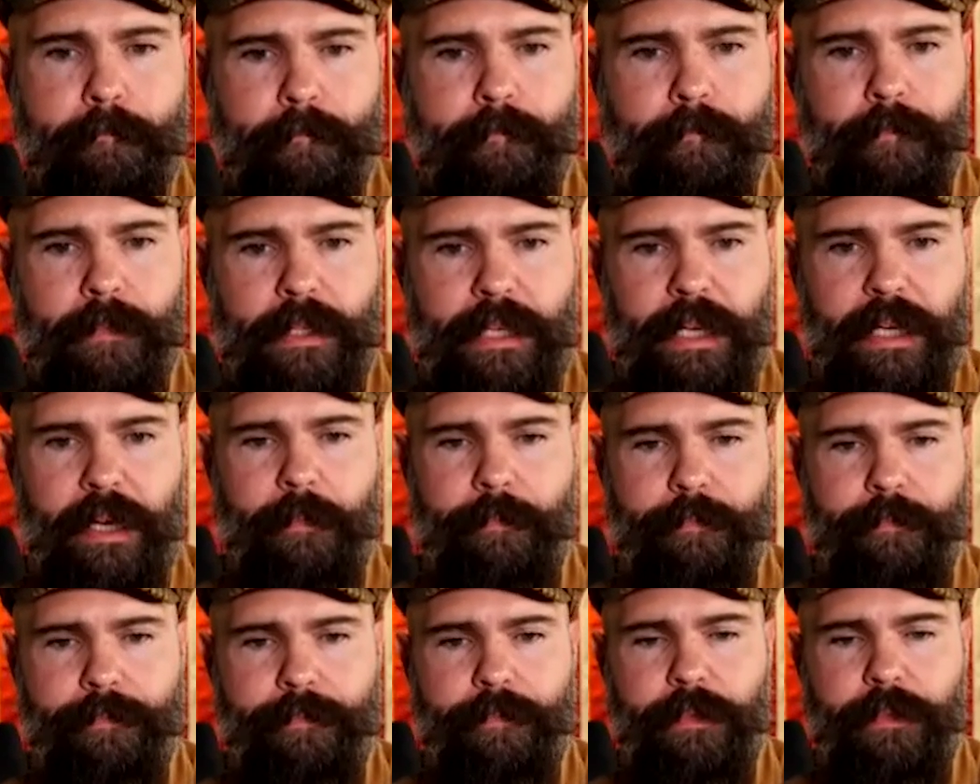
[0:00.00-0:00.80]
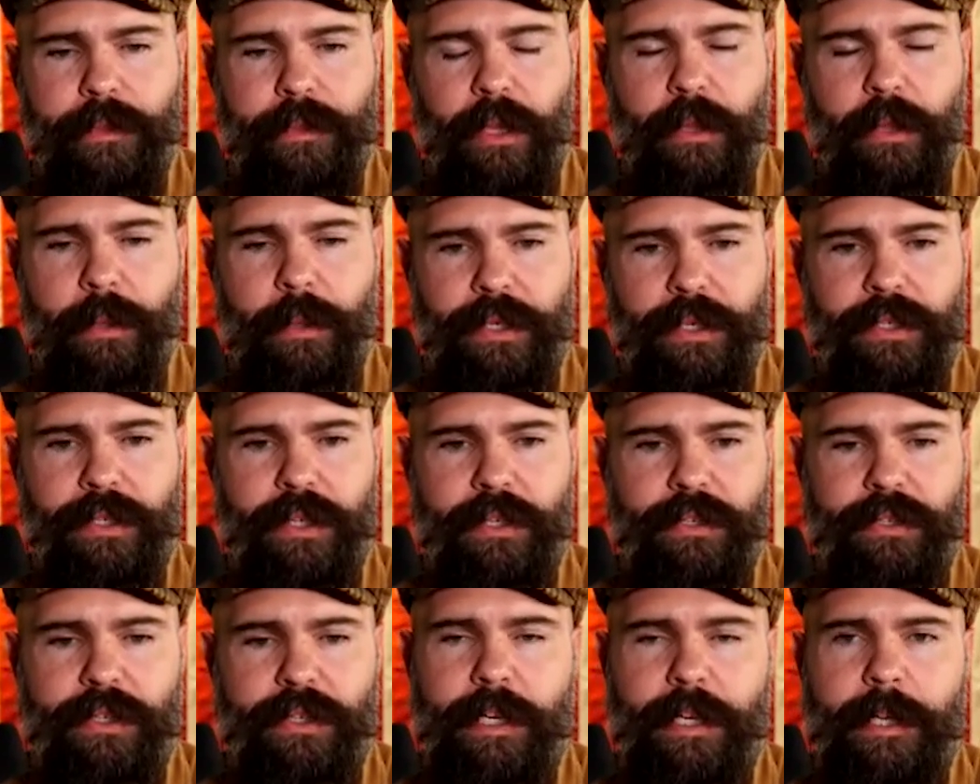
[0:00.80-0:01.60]
Yeah, no, that makes
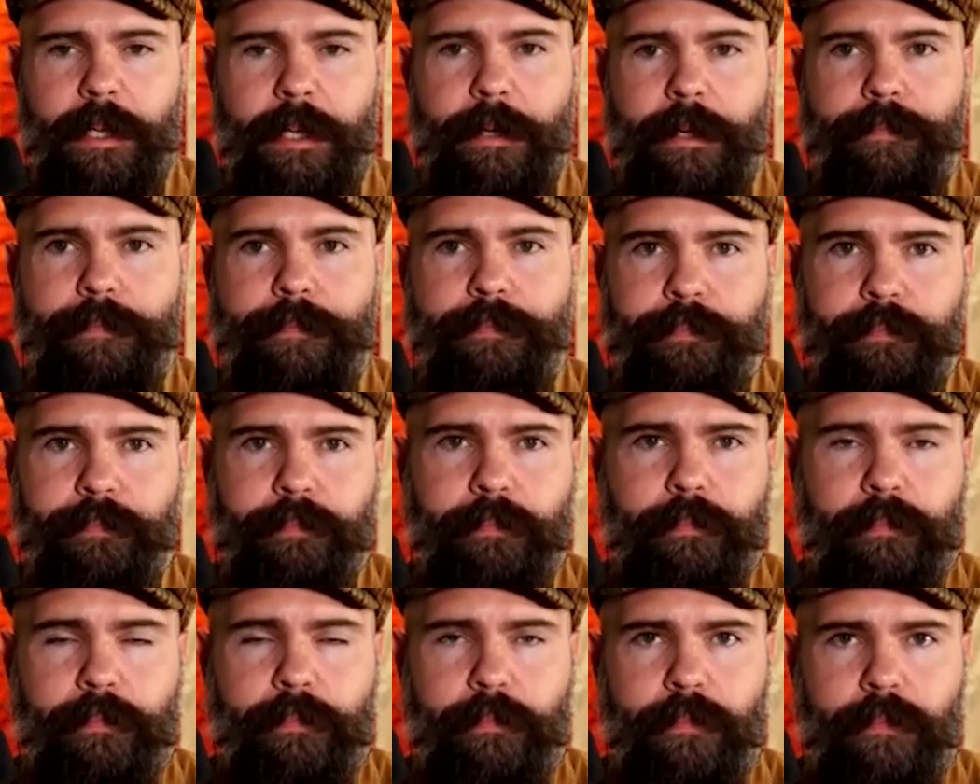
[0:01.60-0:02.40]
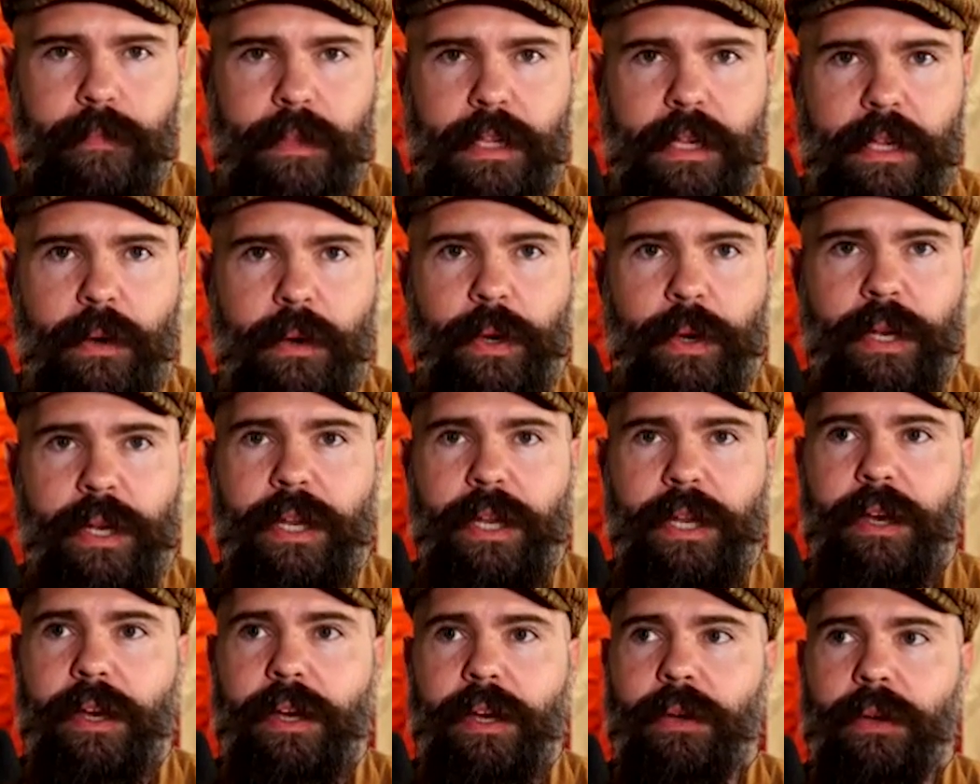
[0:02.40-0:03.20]
sense. When
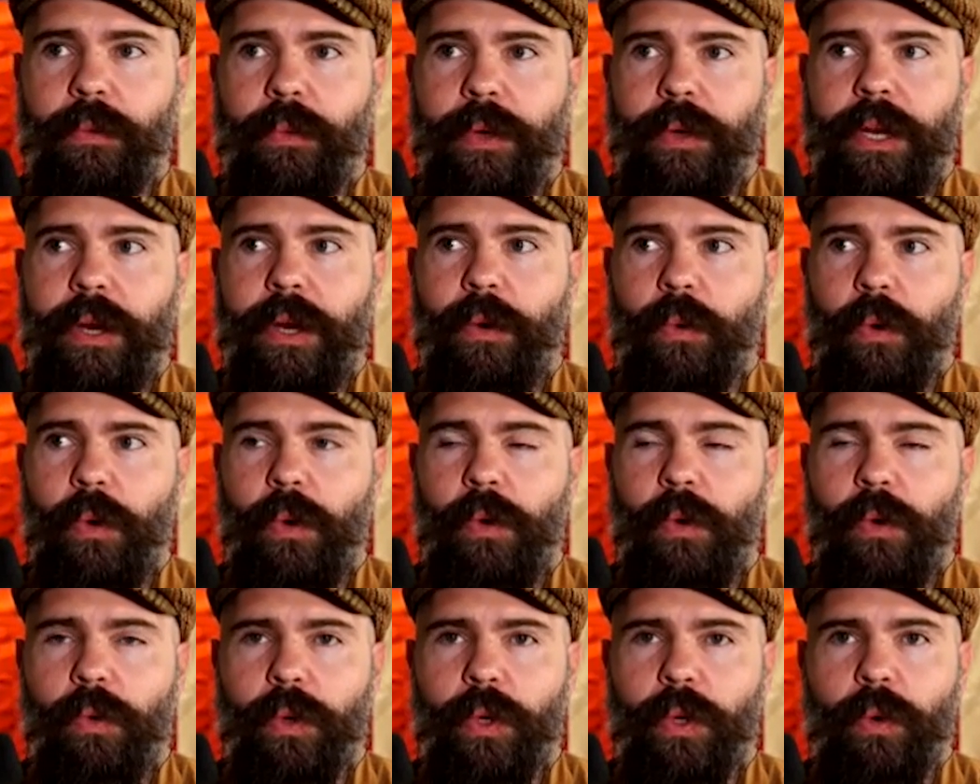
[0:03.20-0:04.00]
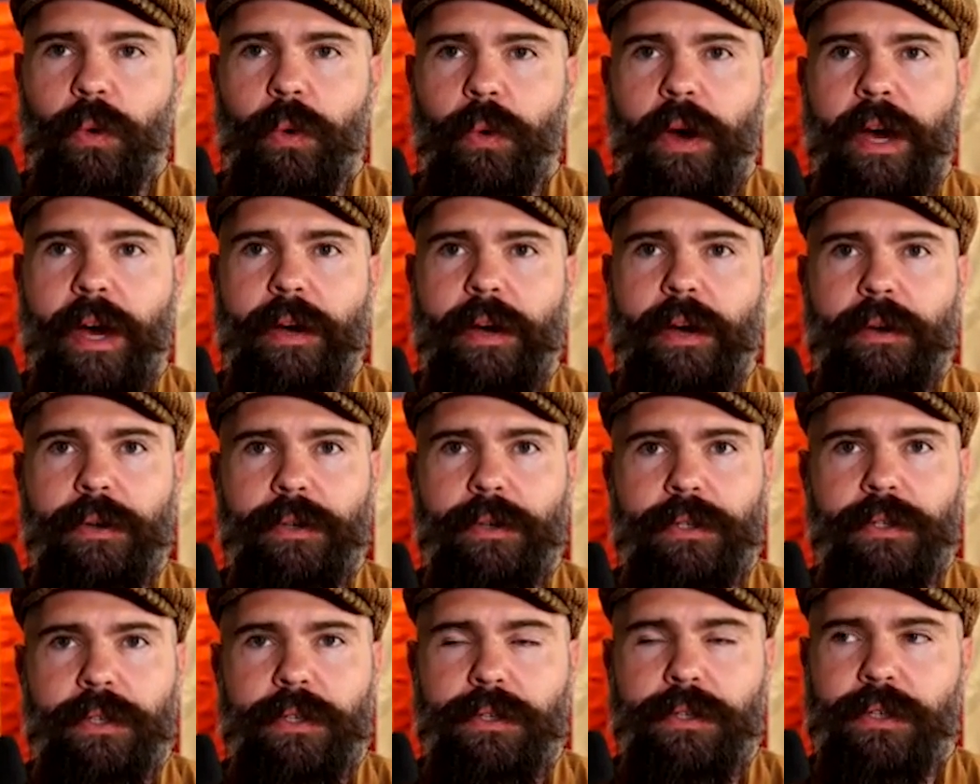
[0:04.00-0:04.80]
a role
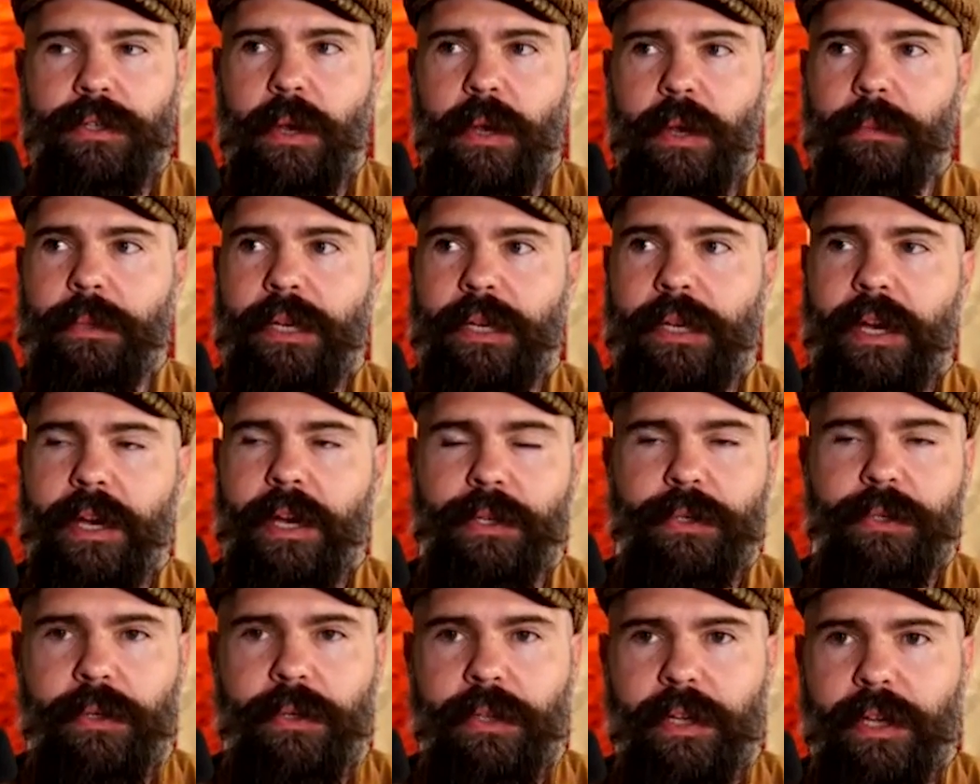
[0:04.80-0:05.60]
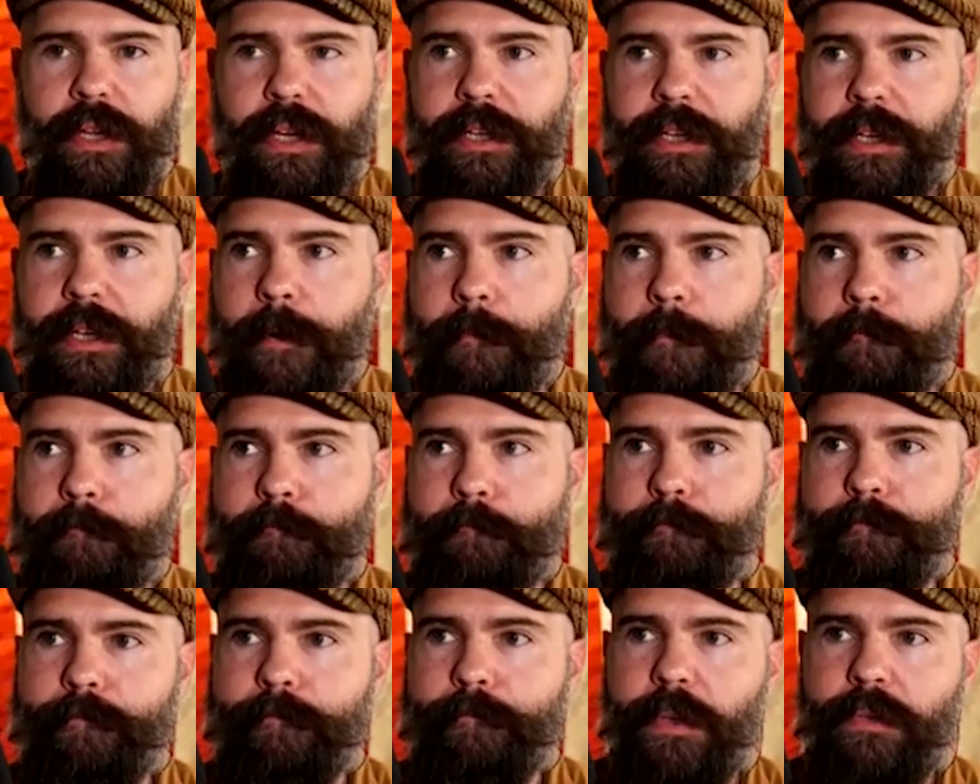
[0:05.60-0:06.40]
requires something extra, like
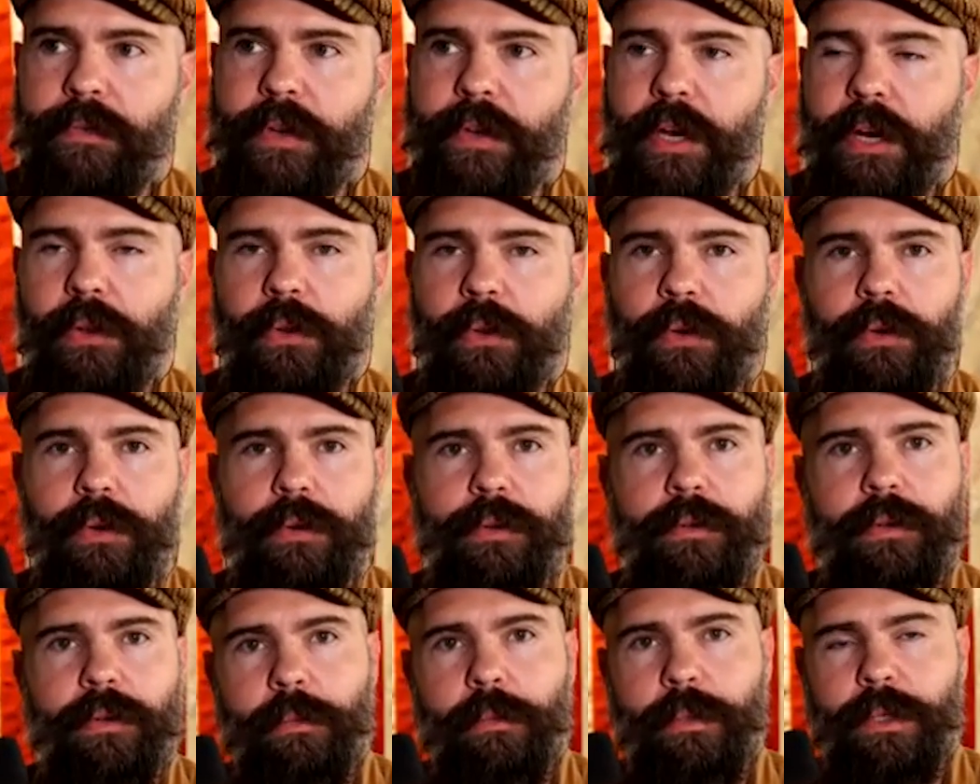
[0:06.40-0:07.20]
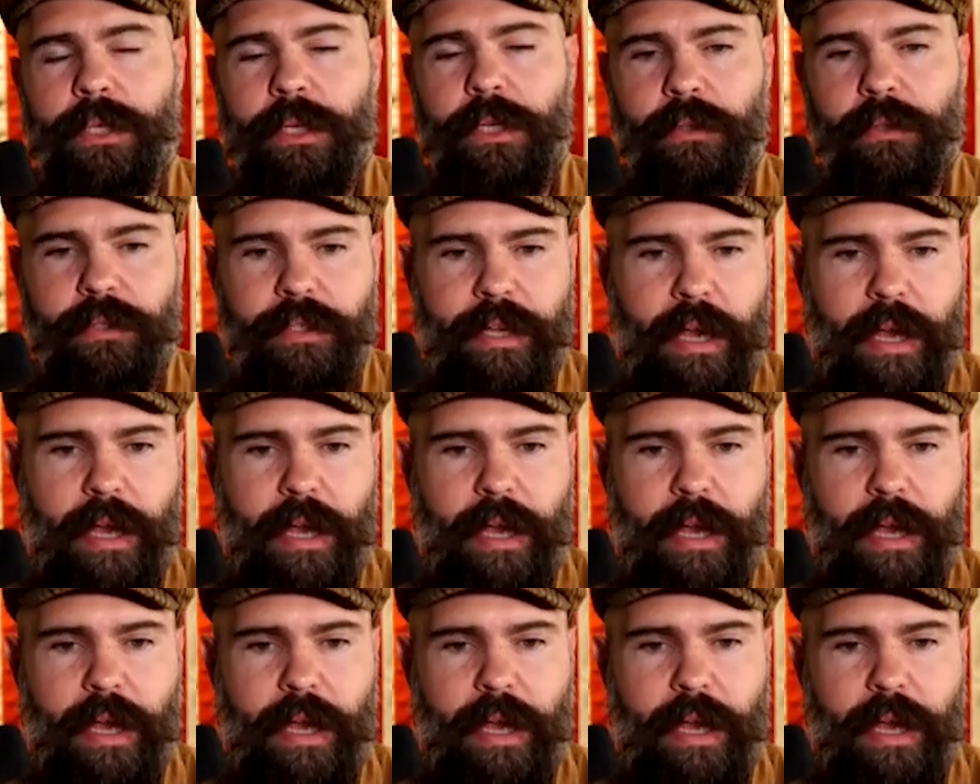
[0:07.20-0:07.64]
you've got to learn a particular type